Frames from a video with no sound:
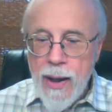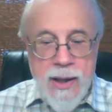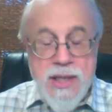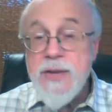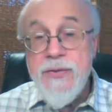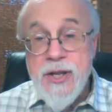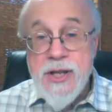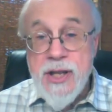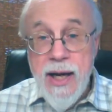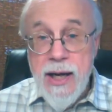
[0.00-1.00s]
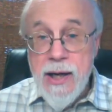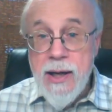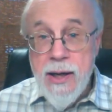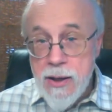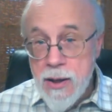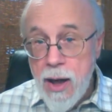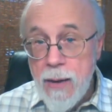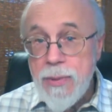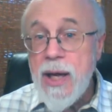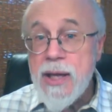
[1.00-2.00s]
sophisticated and
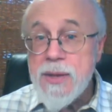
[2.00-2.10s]
complex